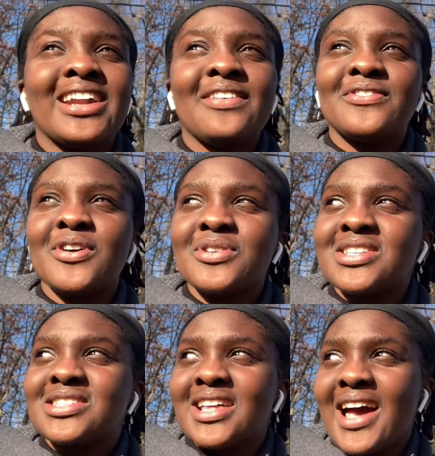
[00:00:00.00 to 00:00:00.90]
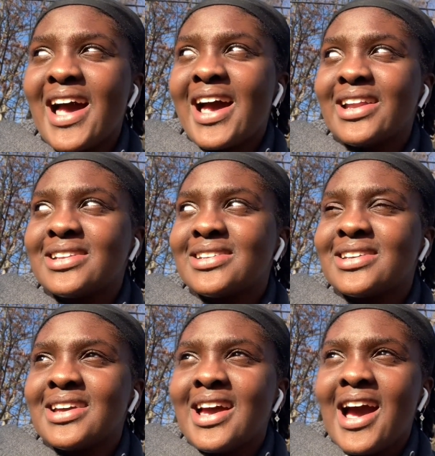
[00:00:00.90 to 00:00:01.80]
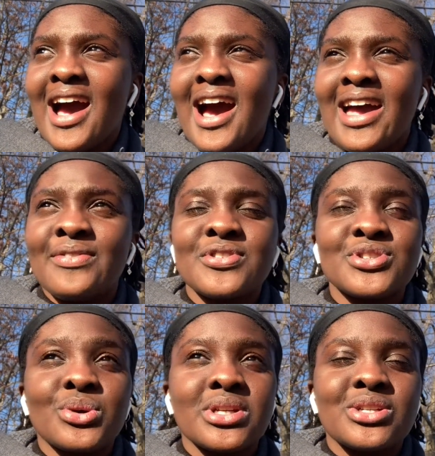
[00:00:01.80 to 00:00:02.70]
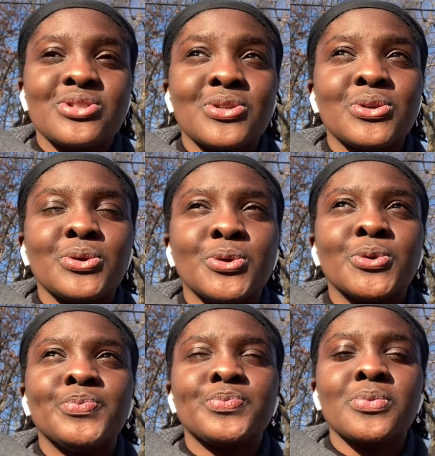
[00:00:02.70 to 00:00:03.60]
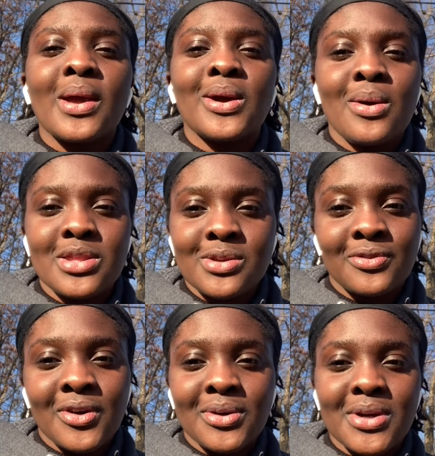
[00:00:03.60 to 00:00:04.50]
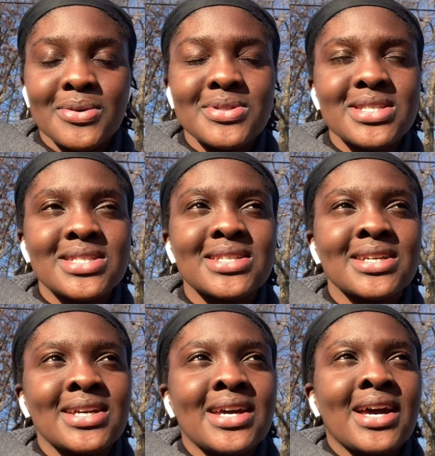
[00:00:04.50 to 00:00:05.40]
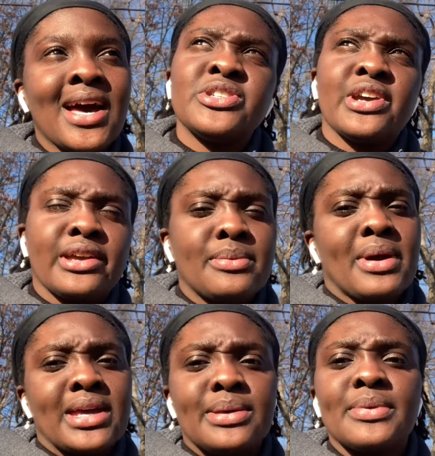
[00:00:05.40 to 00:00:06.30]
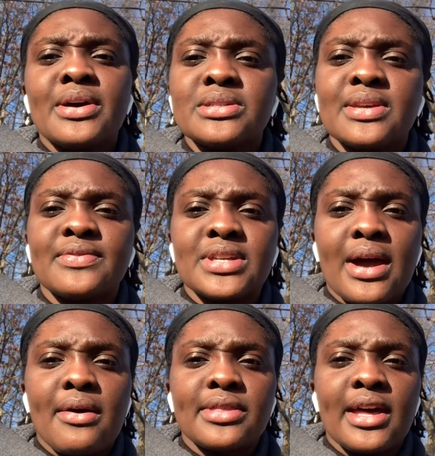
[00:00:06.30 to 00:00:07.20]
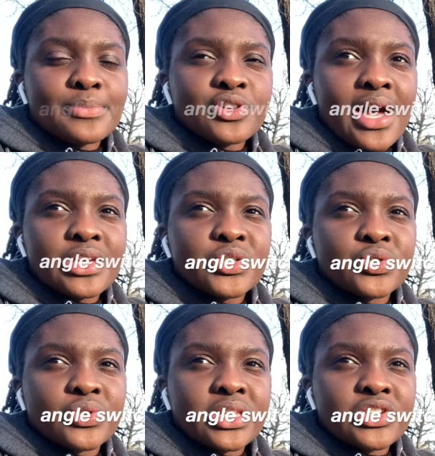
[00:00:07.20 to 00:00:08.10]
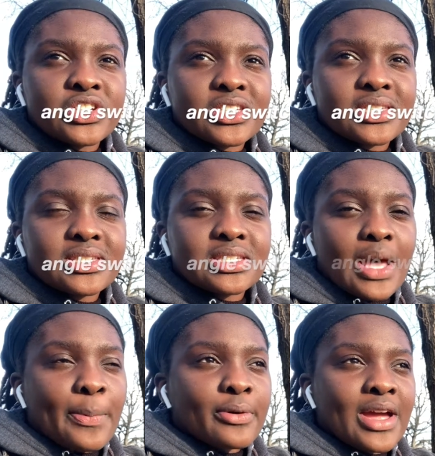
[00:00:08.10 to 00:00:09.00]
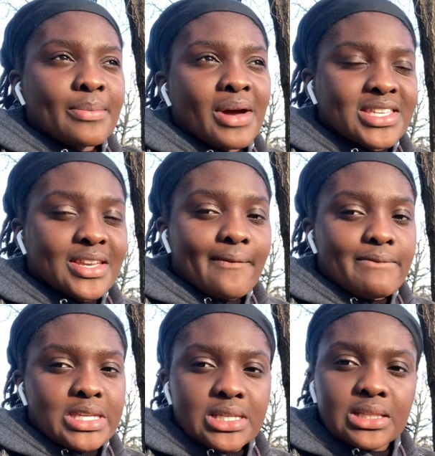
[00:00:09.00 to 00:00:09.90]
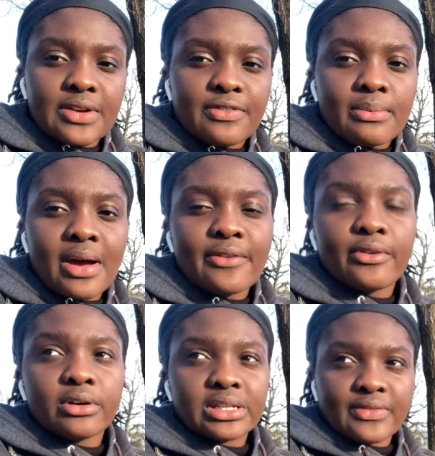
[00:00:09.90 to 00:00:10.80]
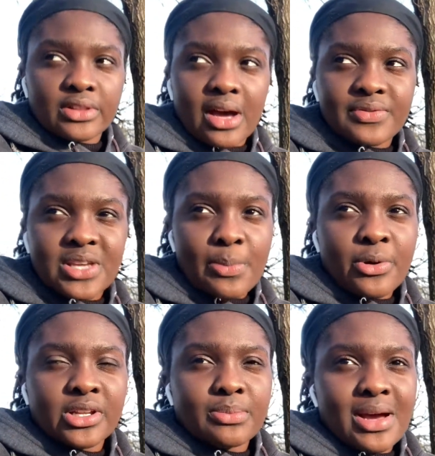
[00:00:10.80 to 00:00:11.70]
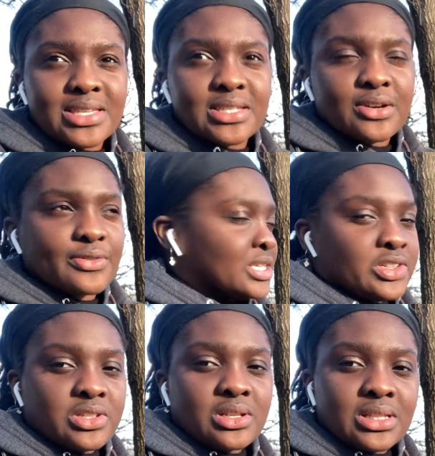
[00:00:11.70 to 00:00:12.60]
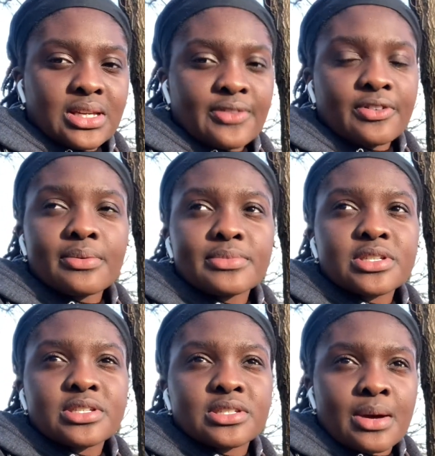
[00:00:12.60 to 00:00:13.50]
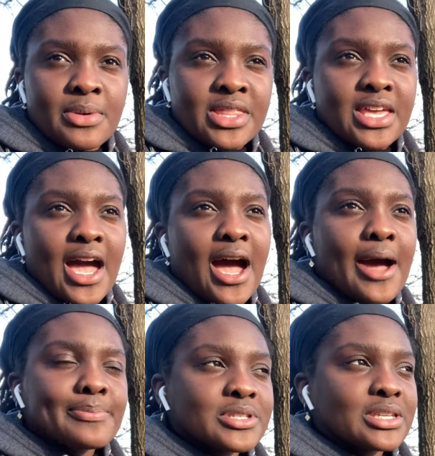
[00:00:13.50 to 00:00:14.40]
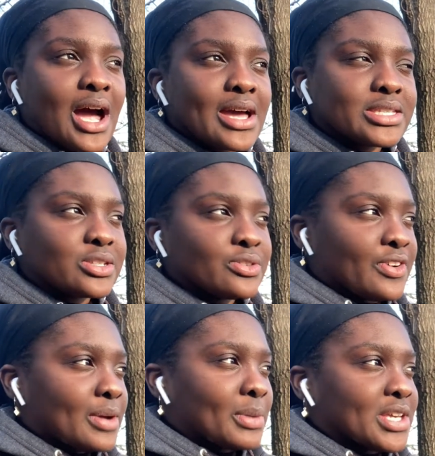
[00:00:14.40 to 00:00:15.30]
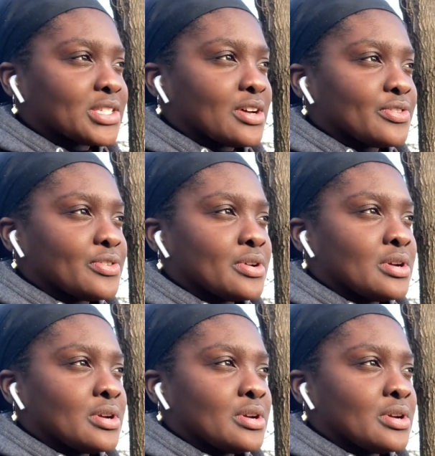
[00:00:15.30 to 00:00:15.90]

I've noticed that I have resorted to going through photos checking my emails every now and trying to really just separate myself physically from my phone, even though I've separated myself digitally from some of the apps. I still find myself